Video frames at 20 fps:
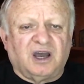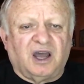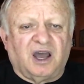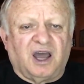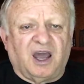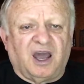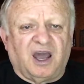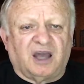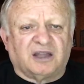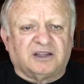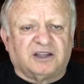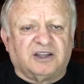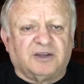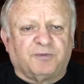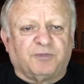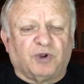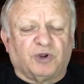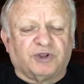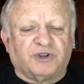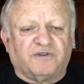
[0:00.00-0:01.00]
at
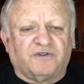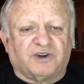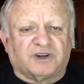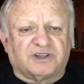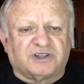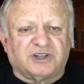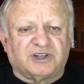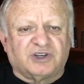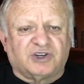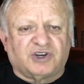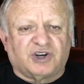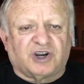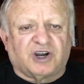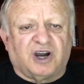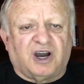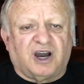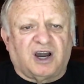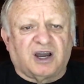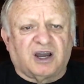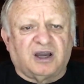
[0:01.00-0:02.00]
DePaul University in
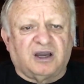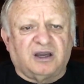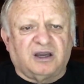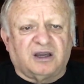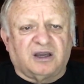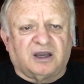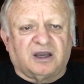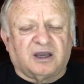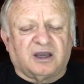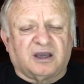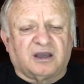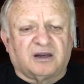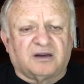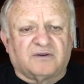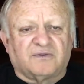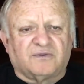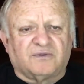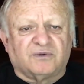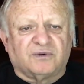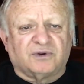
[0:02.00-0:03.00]
Chicago
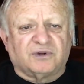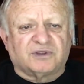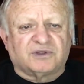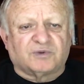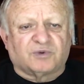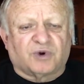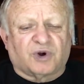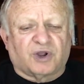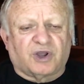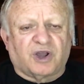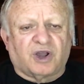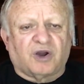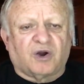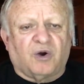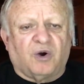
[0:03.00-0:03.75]
and was working